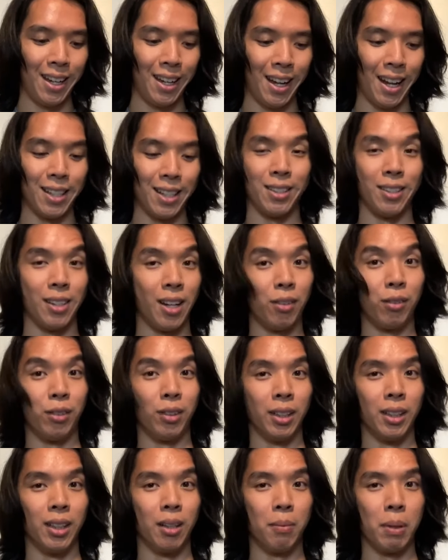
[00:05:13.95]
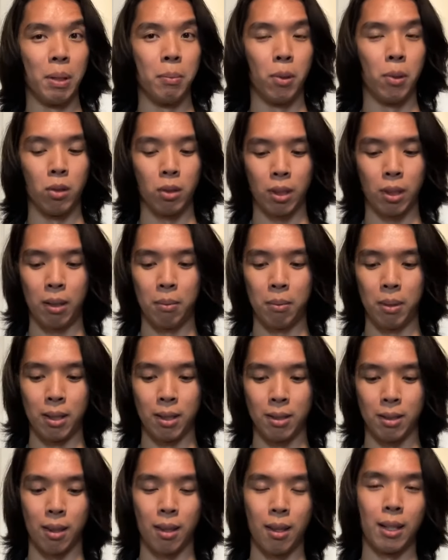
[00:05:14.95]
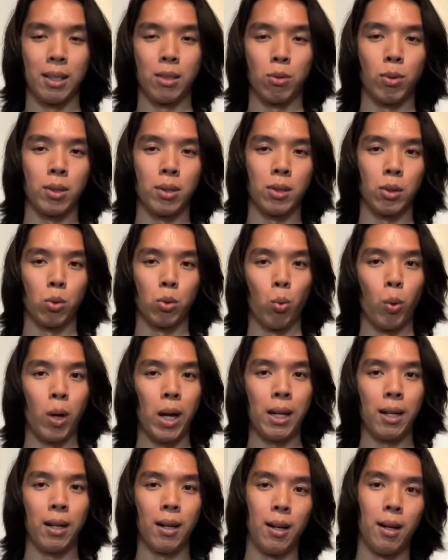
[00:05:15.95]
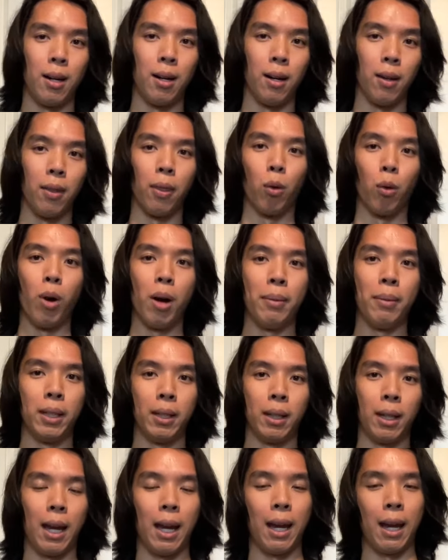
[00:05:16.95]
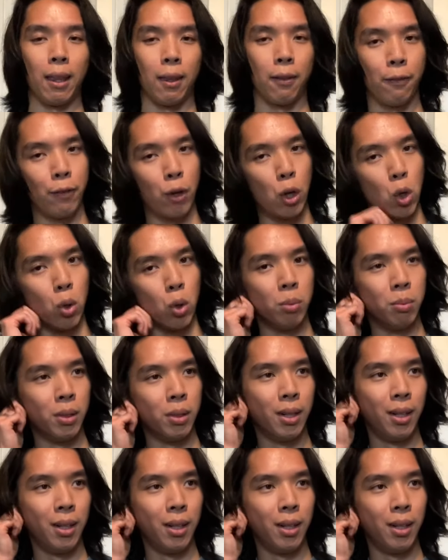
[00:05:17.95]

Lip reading: It's not really going to be bulky because the thing is, once there's weight on the webbing and the foam,